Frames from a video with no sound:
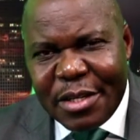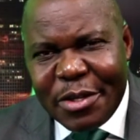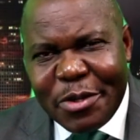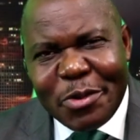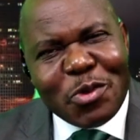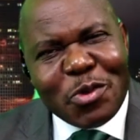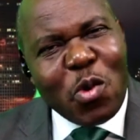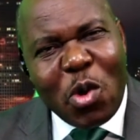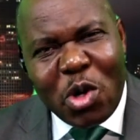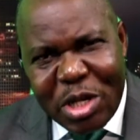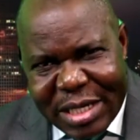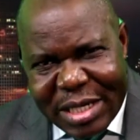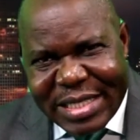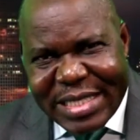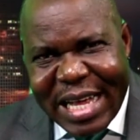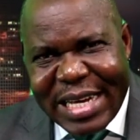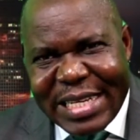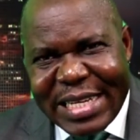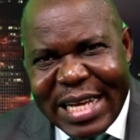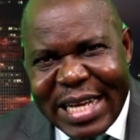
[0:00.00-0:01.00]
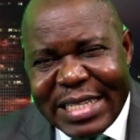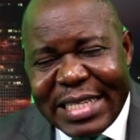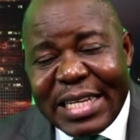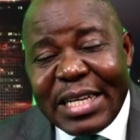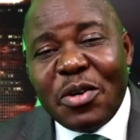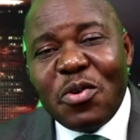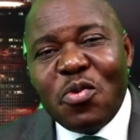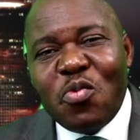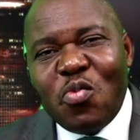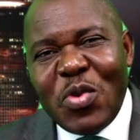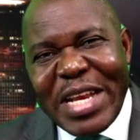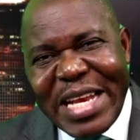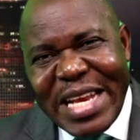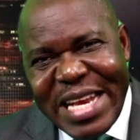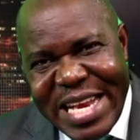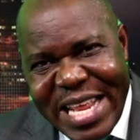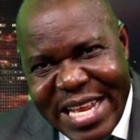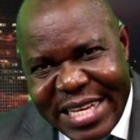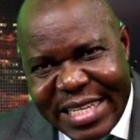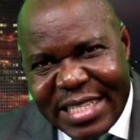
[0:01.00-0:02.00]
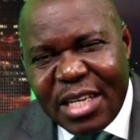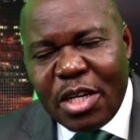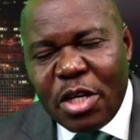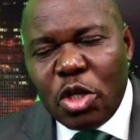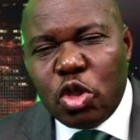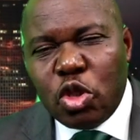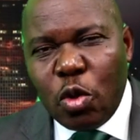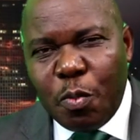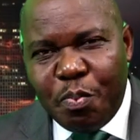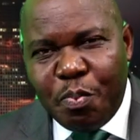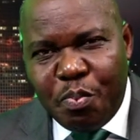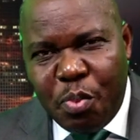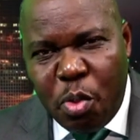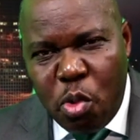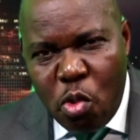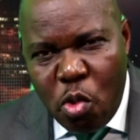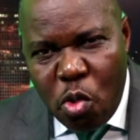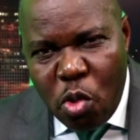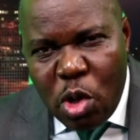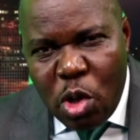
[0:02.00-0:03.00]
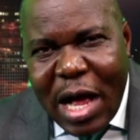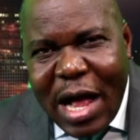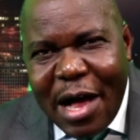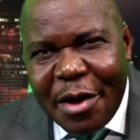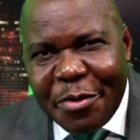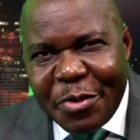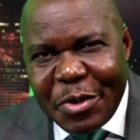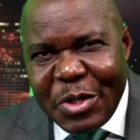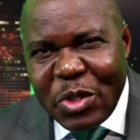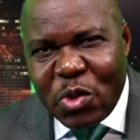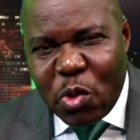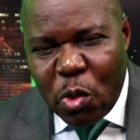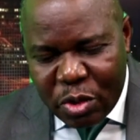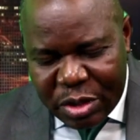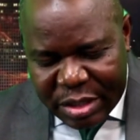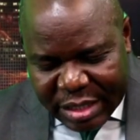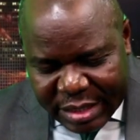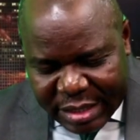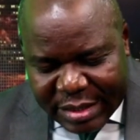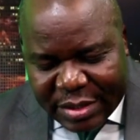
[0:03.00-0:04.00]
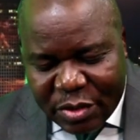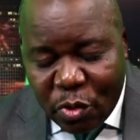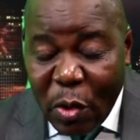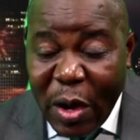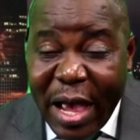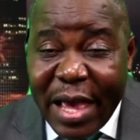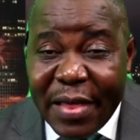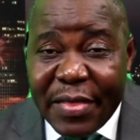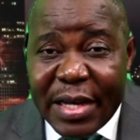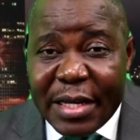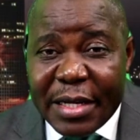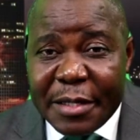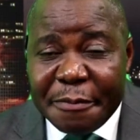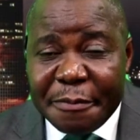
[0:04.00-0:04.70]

to understand that we need to pool our resources together.